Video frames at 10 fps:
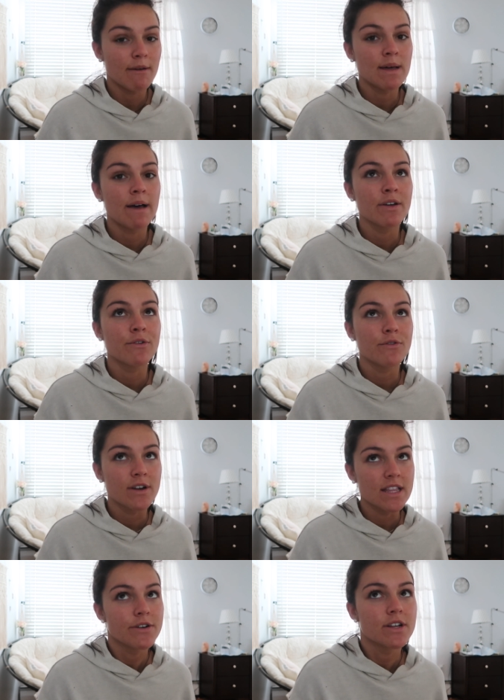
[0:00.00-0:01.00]
I've been having
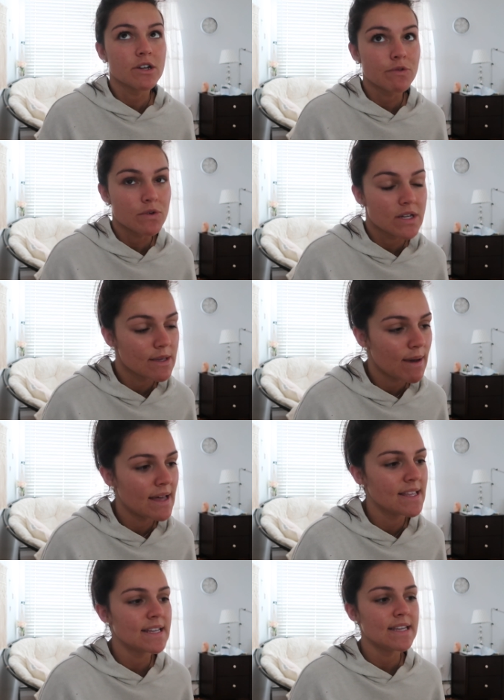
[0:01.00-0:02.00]
really, really, really
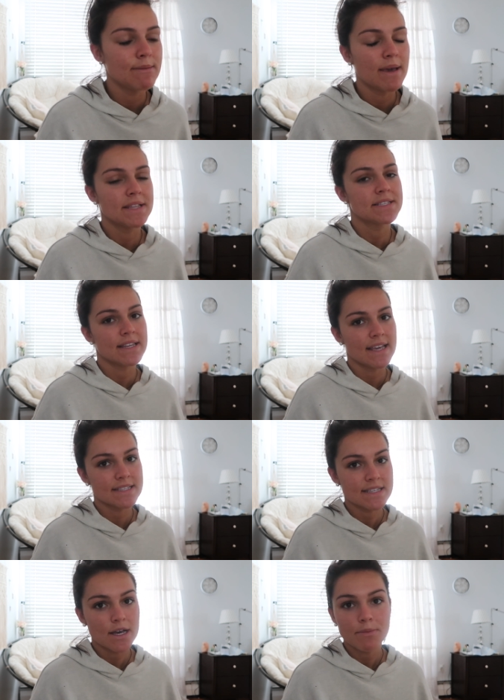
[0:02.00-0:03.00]
bad like knee pains and
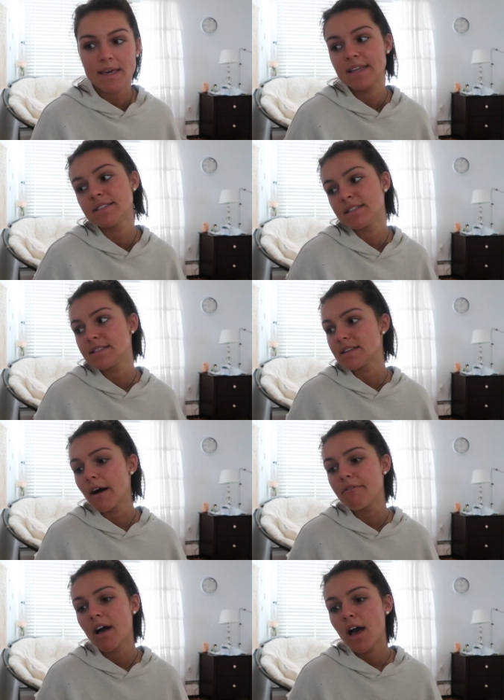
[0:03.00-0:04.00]
ACL pains and
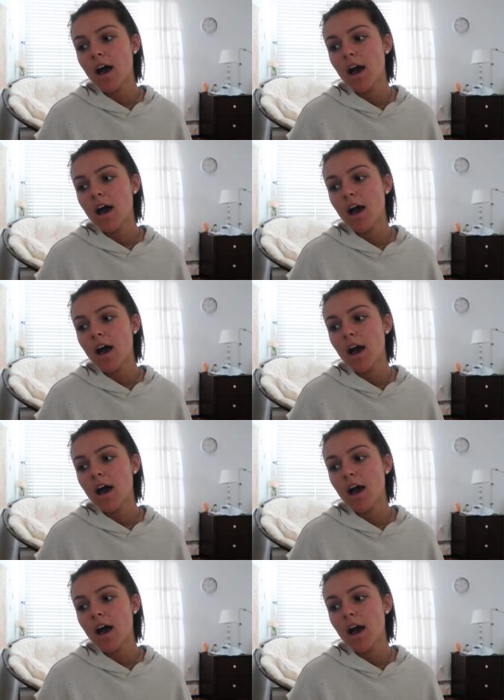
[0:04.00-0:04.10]
stuff.